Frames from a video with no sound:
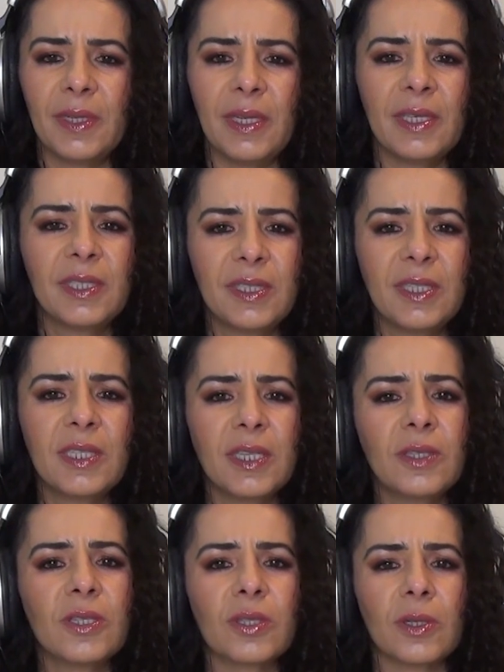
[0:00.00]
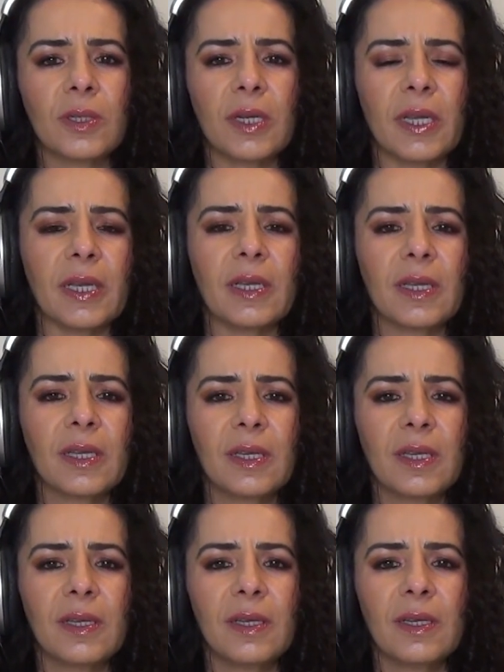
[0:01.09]
it's disconcerting,
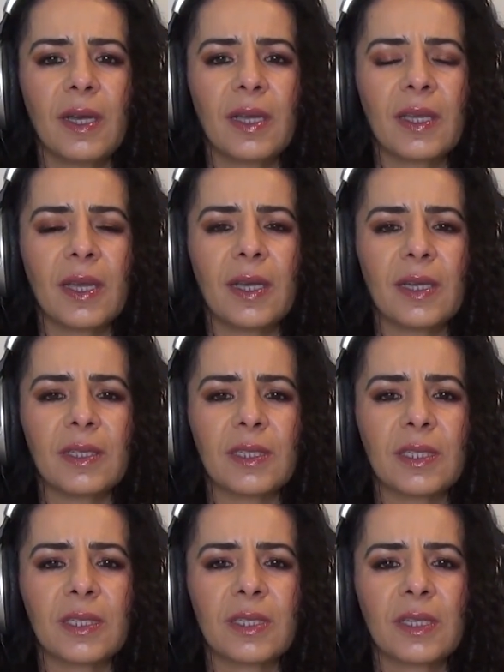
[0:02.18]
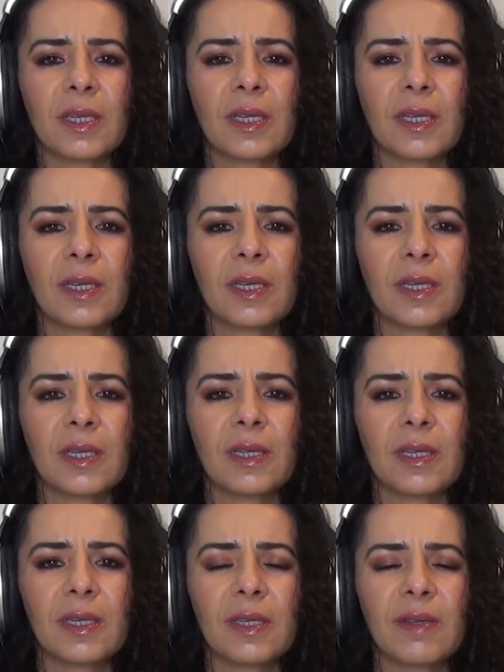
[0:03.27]
I guess,
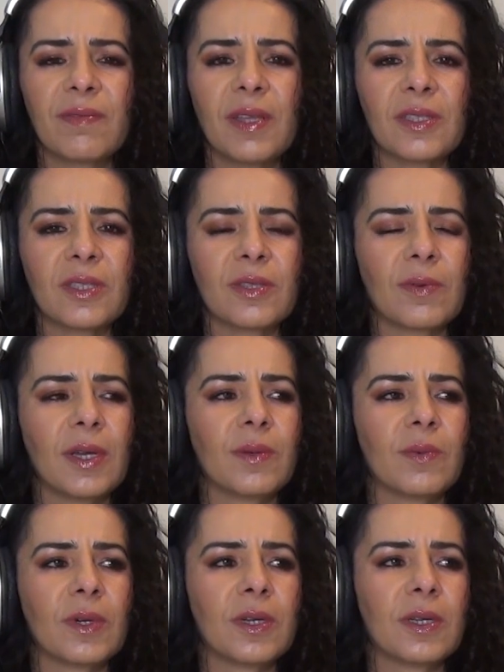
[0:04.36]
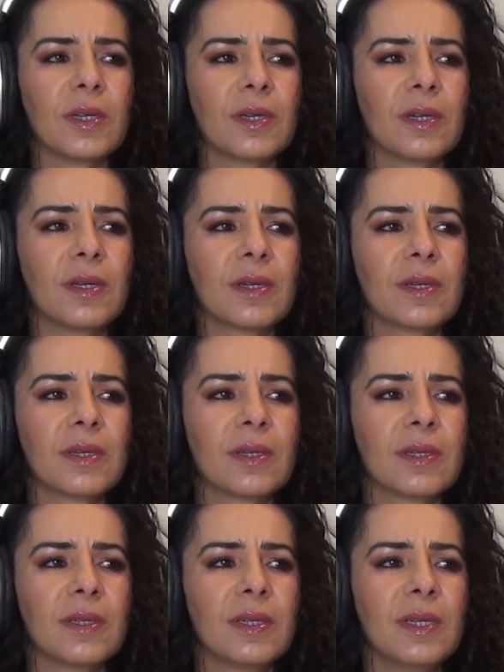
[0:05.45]
if that's the right word.
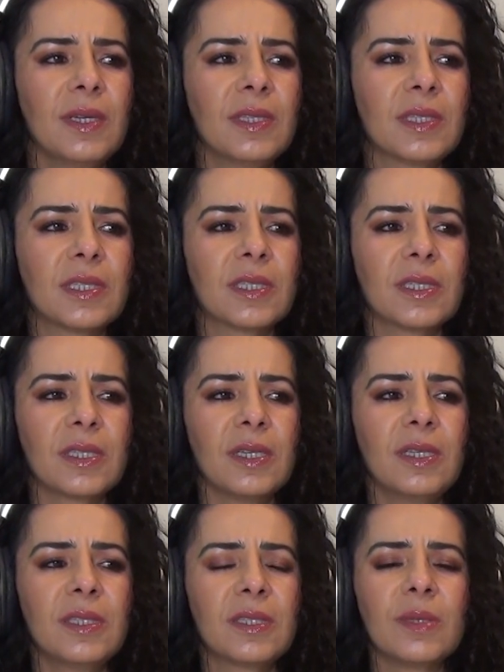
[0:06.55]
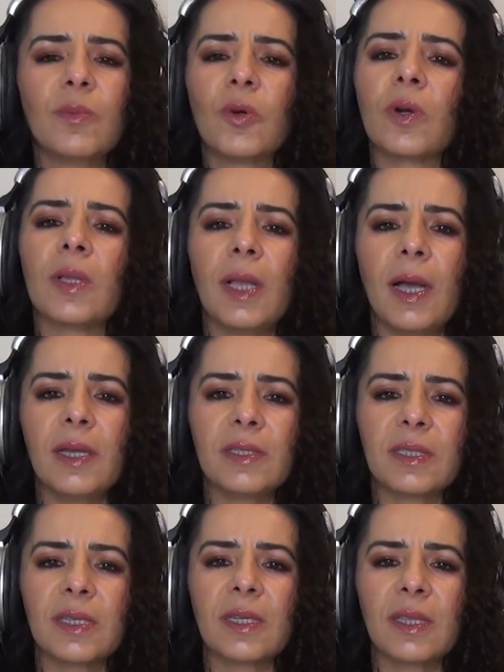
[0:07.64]
It's
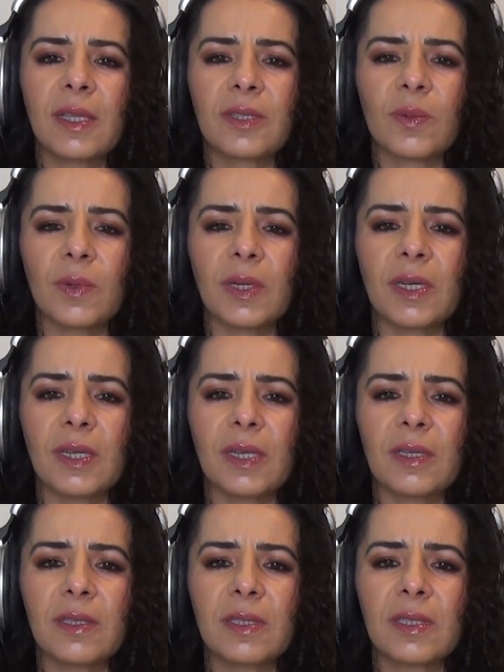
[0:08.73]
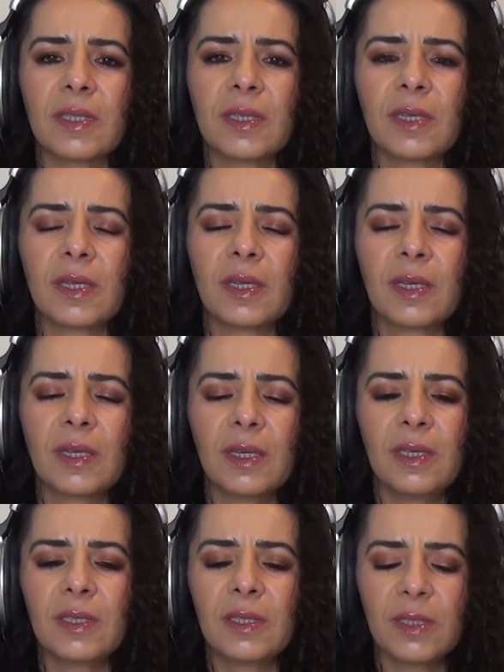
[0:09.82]
demoralizing. That's what it is.
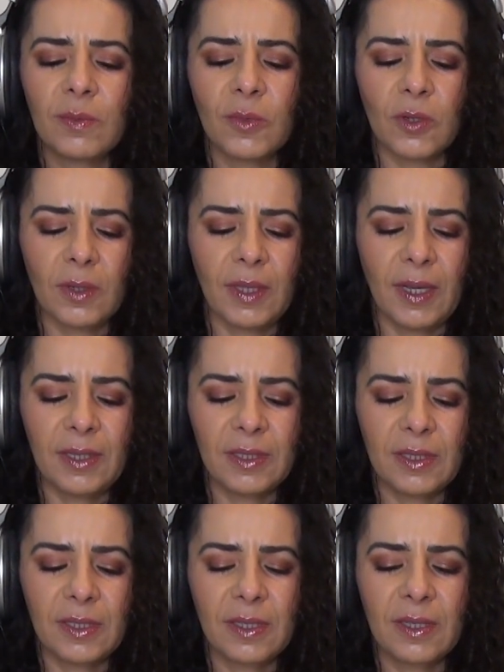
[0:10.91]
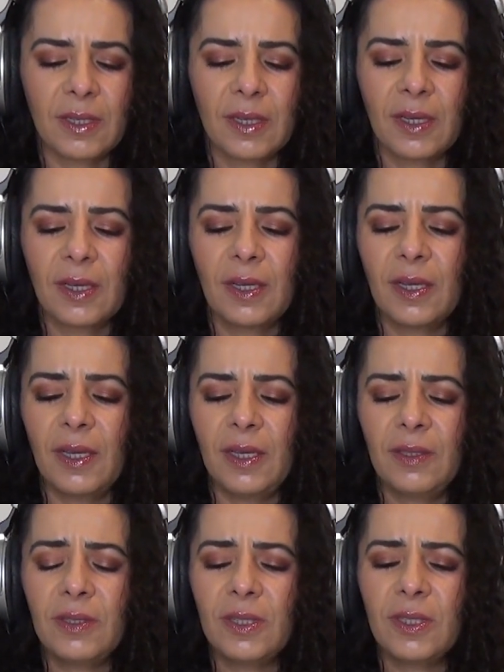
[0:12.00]
It's demoralizing.
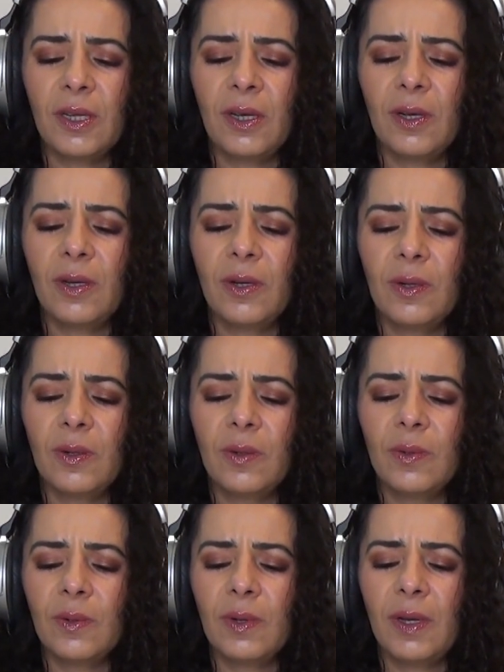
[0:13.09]
And so,